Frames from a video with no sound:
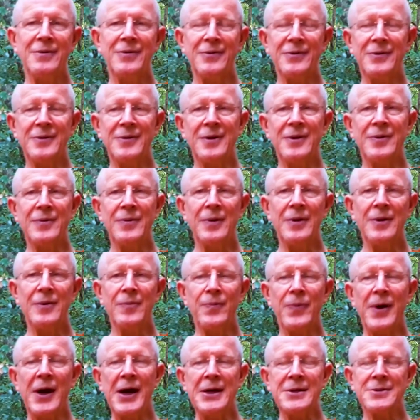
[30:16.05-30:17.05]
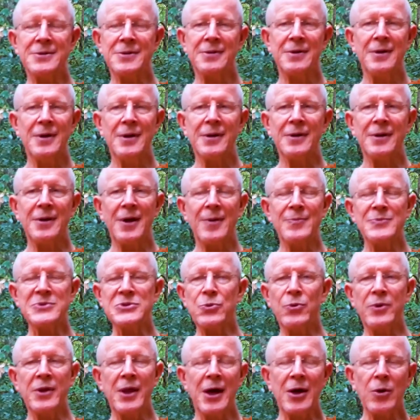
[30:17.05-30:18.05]
The bite
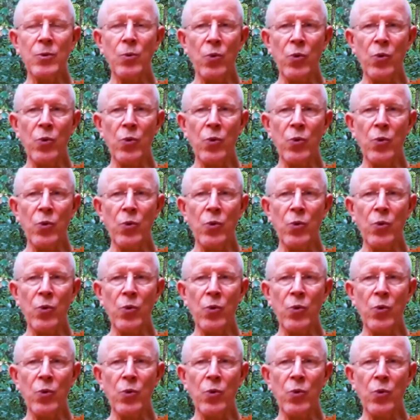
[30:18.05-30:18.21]
comes without